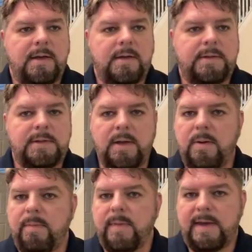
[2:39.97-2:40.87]

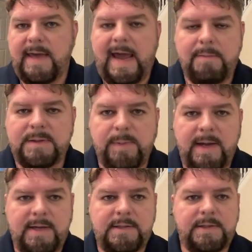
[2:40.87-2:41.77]
some cap
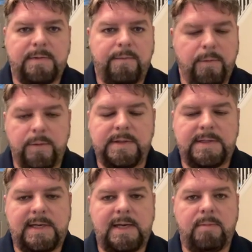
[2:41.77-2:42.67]
space for the
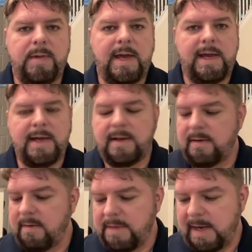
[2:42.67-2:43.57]
team,
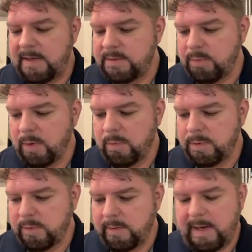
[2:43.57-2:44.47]
and that is what we're
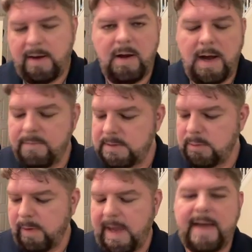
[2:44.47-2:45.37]
doing now.
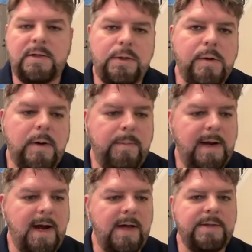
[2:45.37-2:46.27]
Obviously, we had to do it
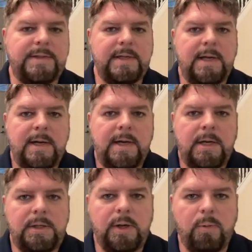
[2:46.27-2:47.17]
because,
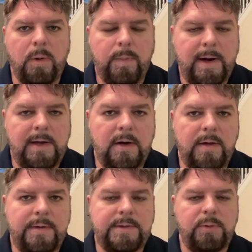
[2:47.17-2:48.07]
you know, we're bringing
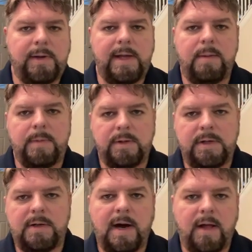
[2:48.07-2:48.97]
on this $28
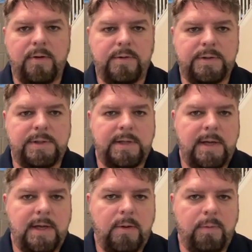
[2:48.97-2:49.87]
million
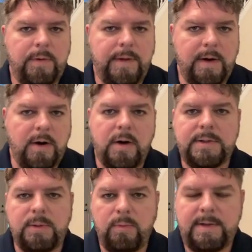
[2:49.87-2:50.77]
with
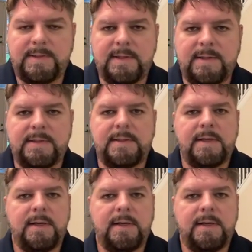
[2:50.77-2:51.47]
Carson Wentz's